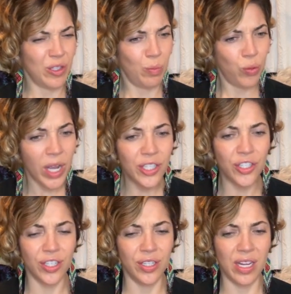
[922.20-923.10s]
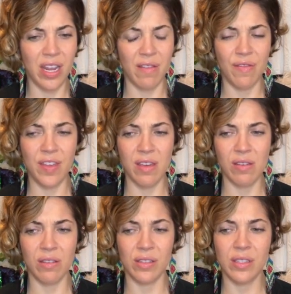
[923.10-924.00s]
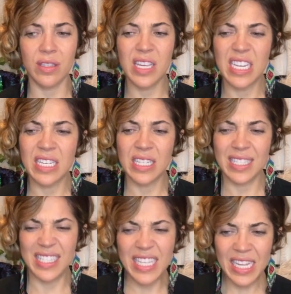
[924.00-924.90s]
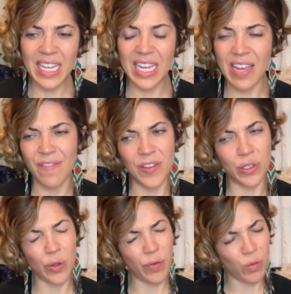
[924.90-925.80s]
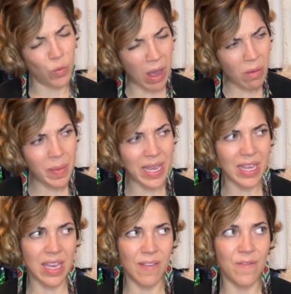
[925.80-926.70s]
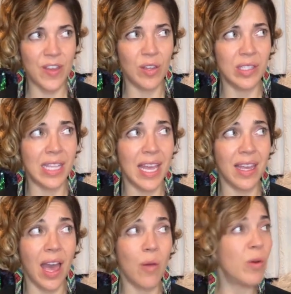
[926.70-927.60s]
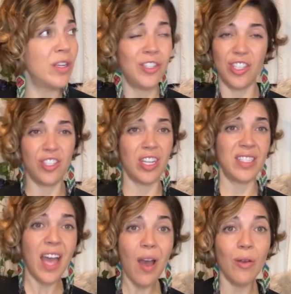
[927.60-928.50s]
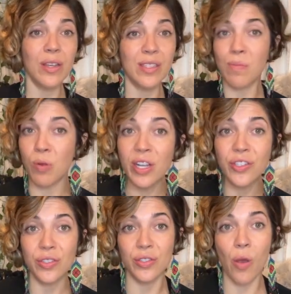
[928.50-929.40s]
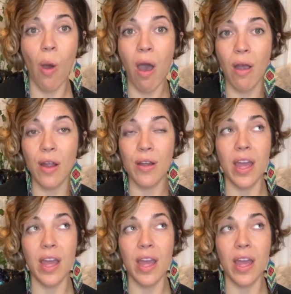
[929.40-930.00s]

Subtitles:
pressured, it feels sticky, it feels overwhelming, it feels like I want to just shut down because the pressure's so hard.